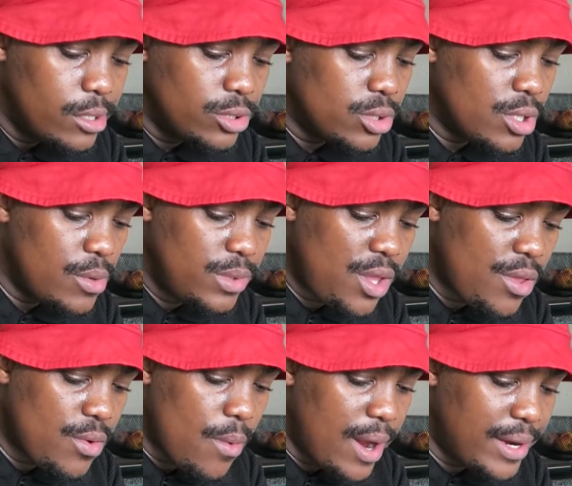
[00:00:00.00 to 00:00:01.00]
So the
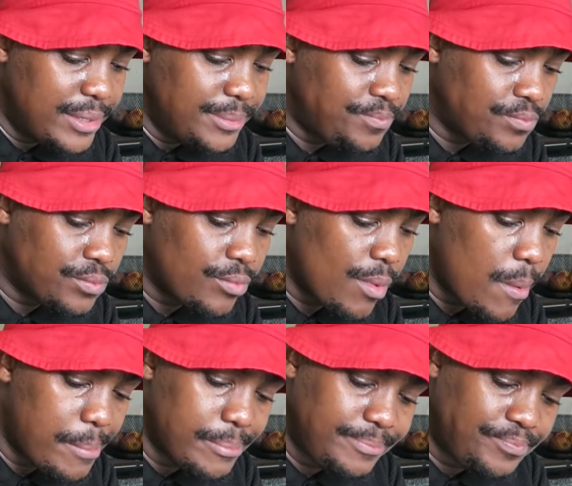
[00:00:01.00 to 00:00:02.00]
reason why
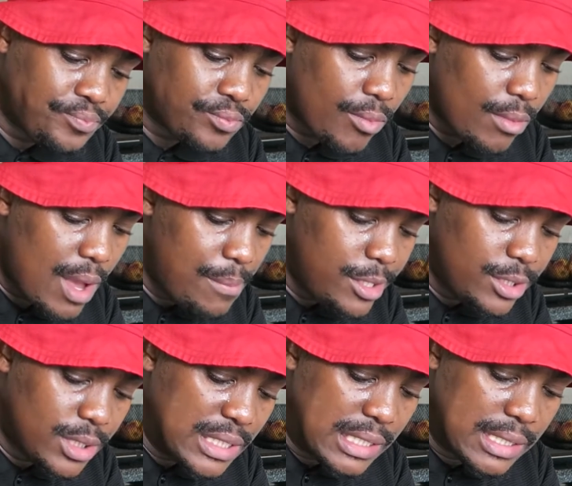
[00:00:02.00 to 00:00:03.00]
I'm
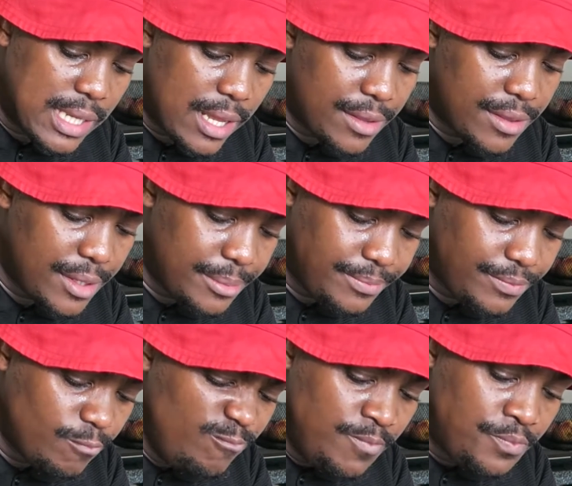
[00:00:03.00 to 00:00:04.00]
eating this healthy
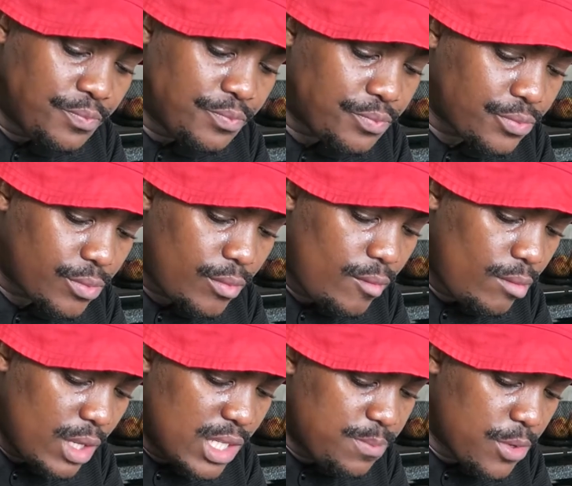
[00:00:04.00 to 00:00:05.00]

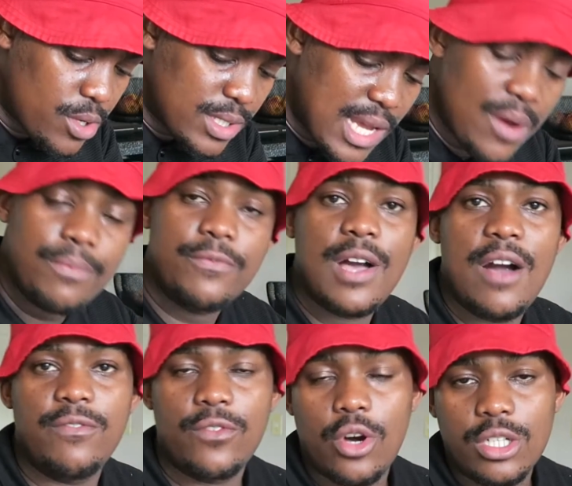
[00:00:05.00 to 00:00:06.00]
is because i
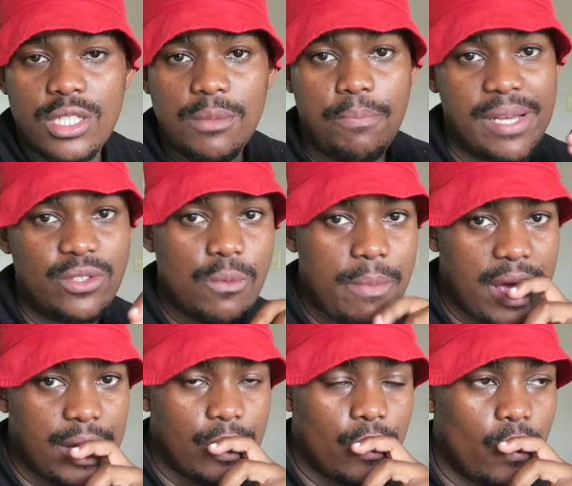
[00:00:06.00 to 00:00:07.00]
have gotten back to
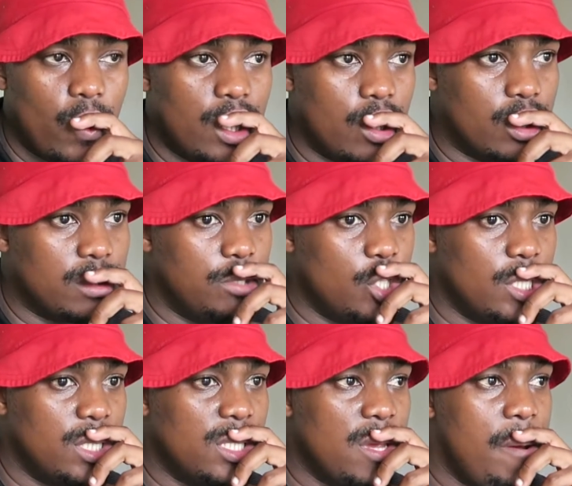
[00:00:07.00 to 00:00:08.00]
my weight loss
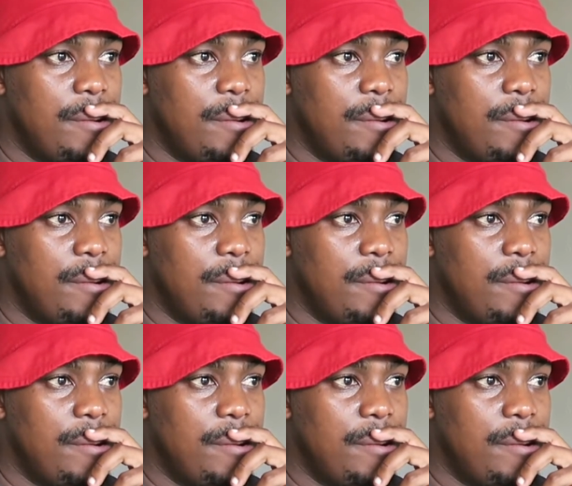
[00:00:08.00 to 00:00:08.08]
missions.